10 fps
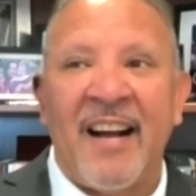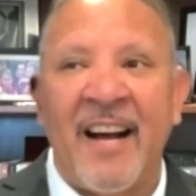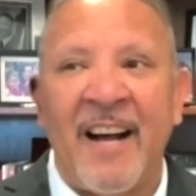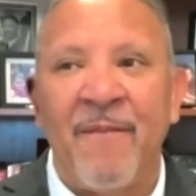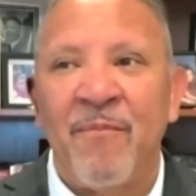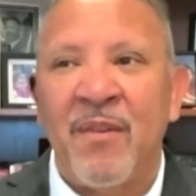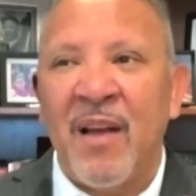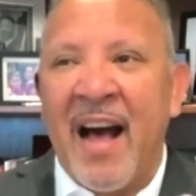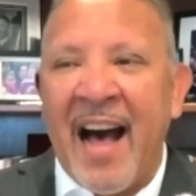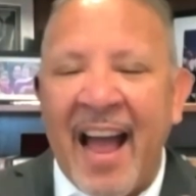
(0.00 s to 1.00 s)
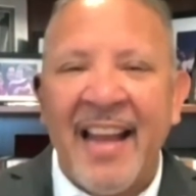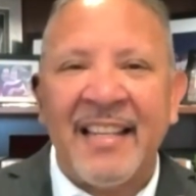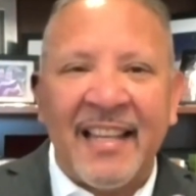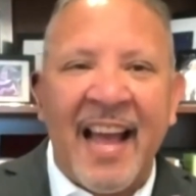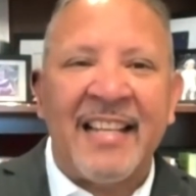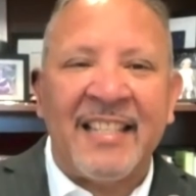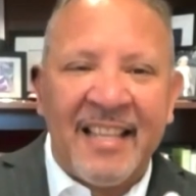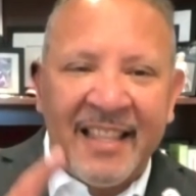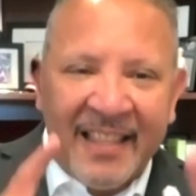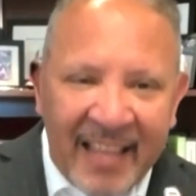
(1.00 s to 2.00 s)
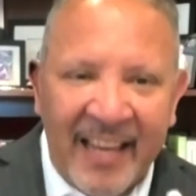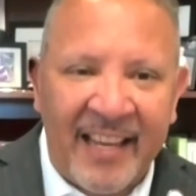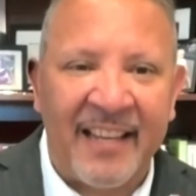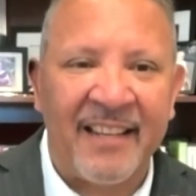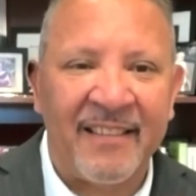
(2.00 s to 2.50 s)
Uh, I'd like to think